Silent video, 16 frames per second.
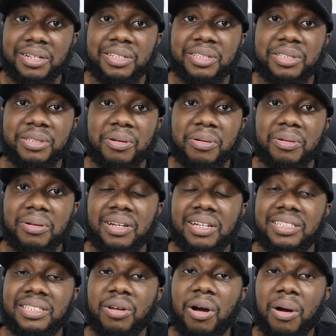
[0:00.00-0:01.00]
So
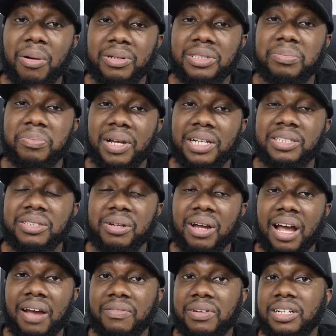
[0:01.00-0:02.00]
it's always best to
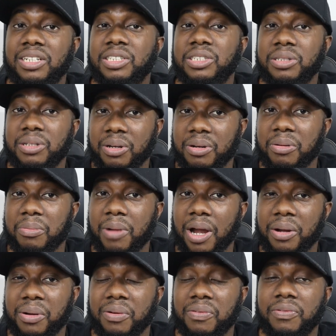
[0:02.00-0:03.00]
have an external
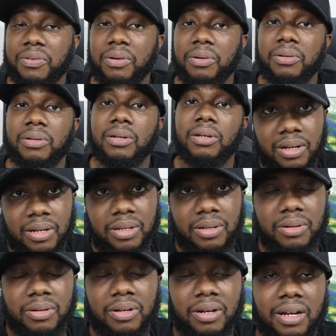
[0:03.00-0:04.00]
microphone. You
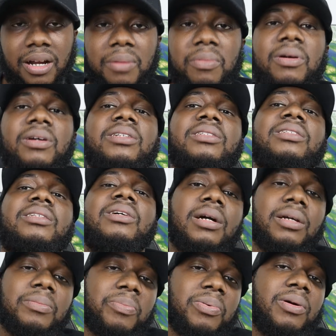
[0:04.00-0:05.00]
know, your camera is
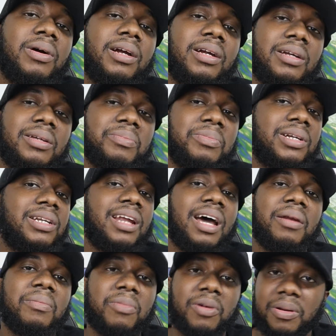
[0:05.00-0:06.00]
important, but
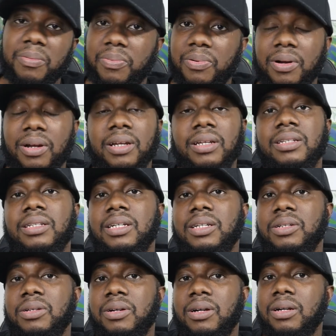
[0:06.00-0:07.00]
not more important
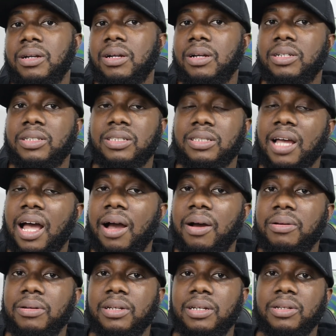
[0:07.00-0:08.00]
than your
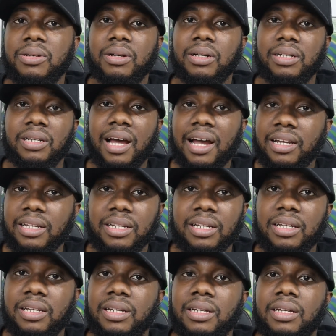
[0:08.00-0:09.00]
sound and your
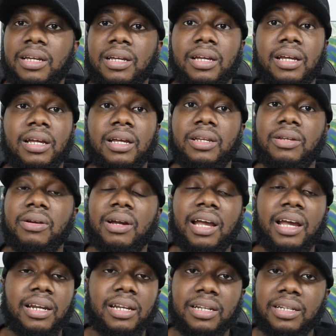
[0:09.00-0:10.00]
lighting and your
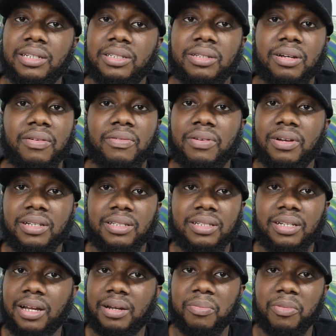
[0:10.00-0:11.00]
editing software. It's
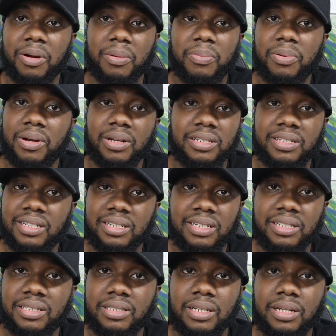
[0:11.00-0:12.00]
not more important than
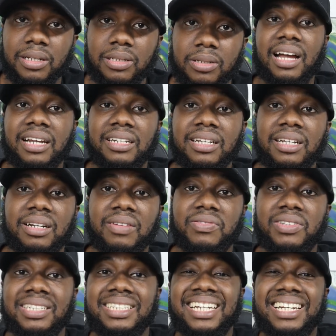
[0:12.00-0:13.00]
these things. At the end of
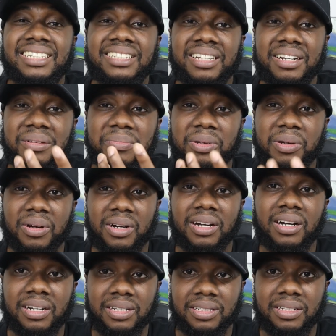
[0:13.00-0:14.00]
the day, it's gonna be your
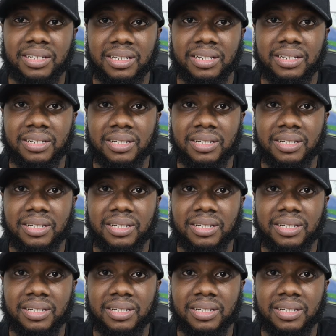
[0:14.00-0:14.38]
content.